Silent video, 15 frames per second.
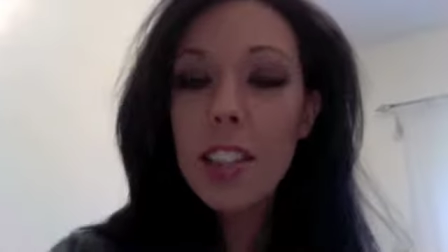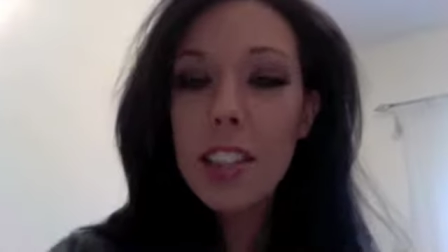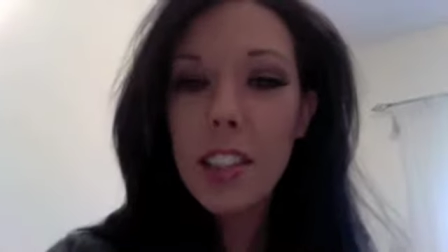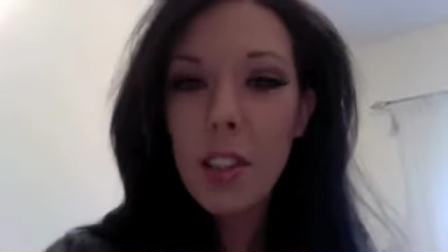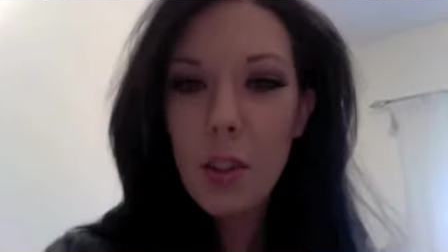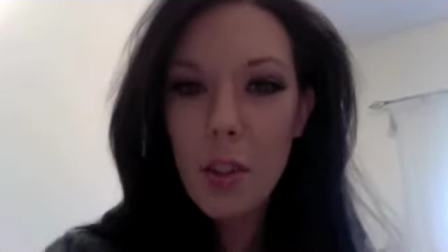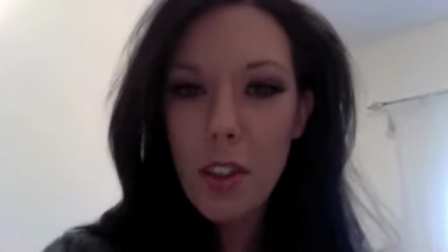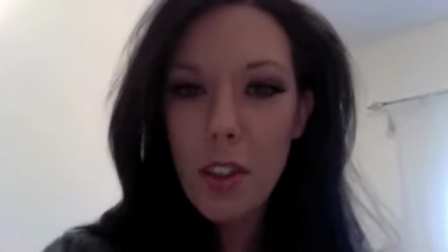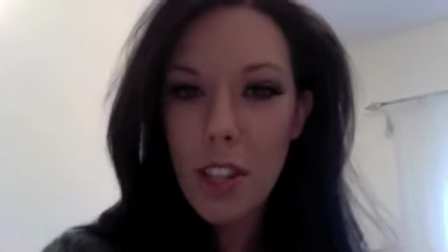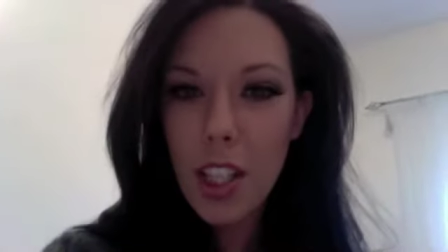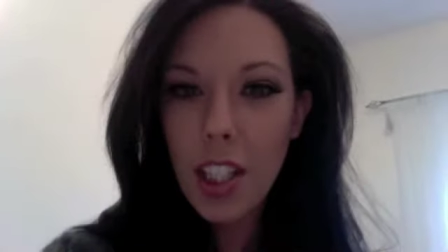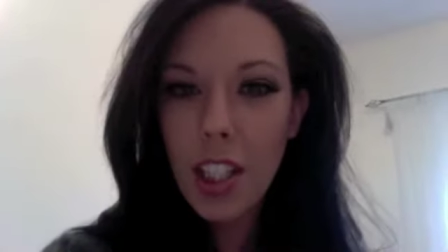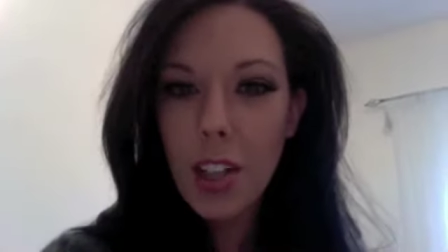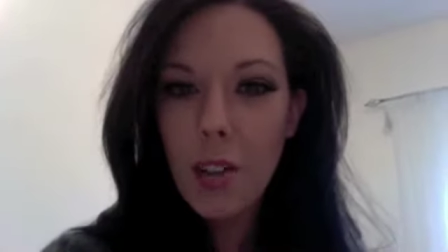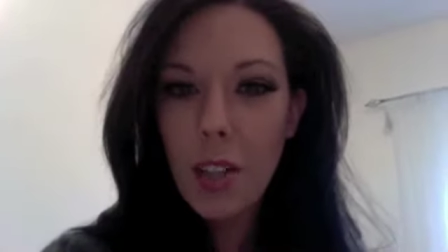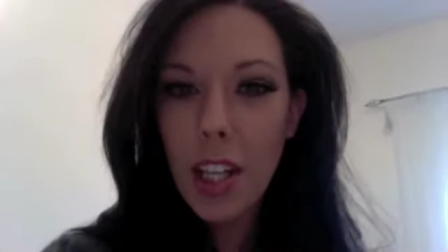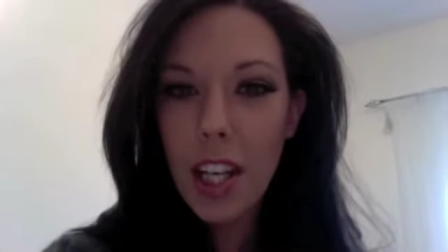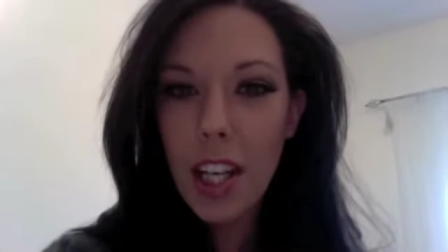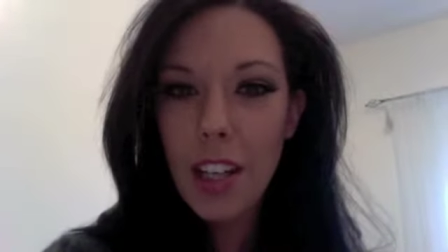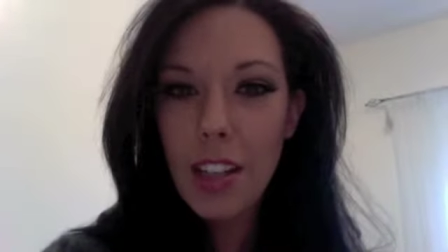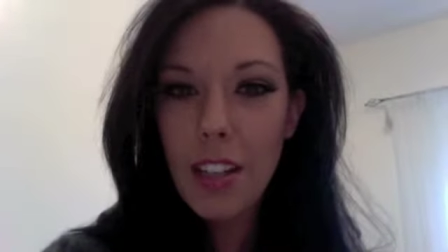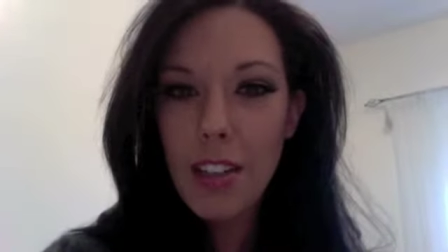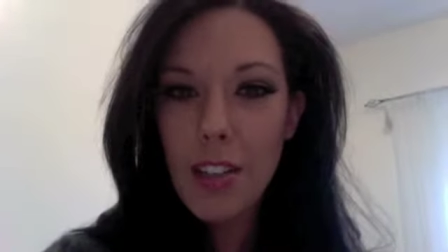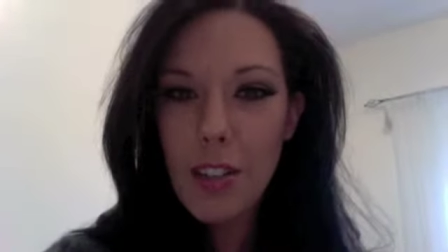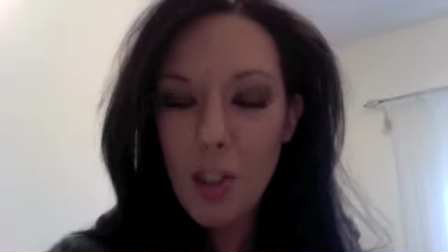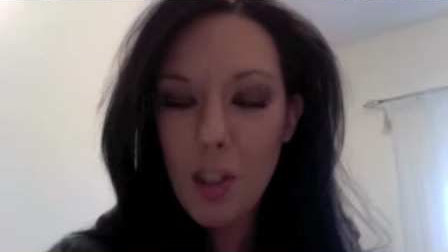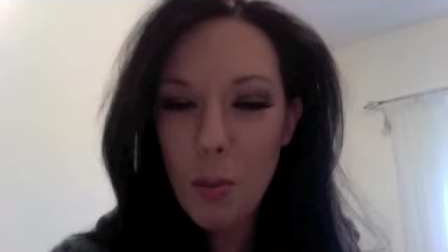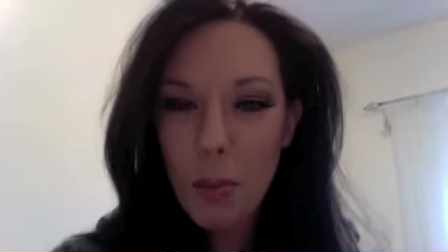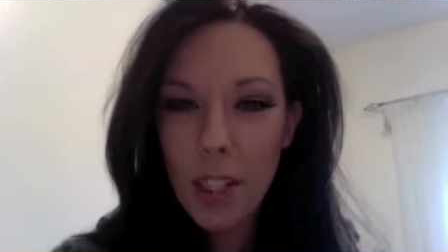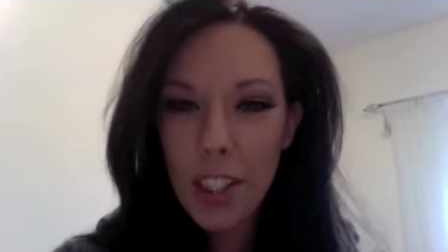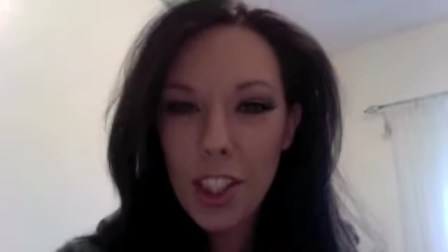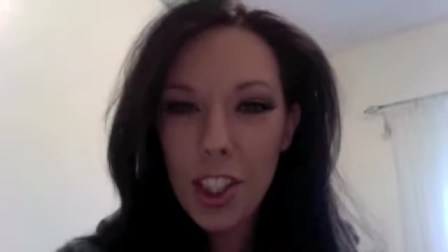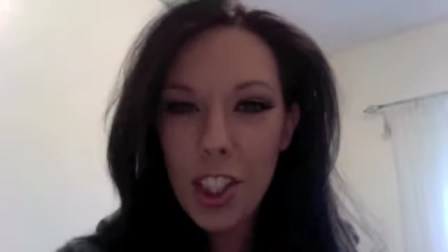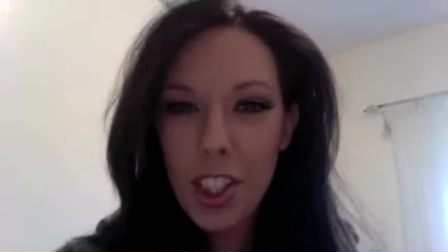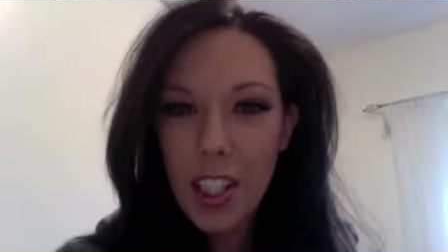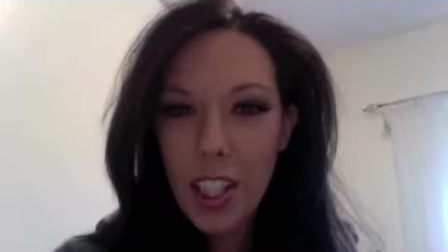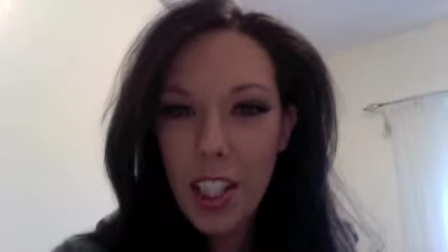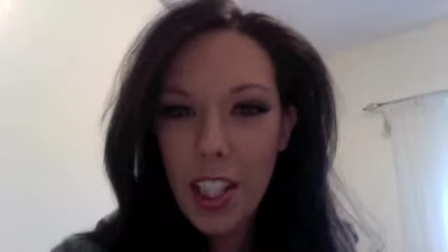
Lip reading: So thank you again so much,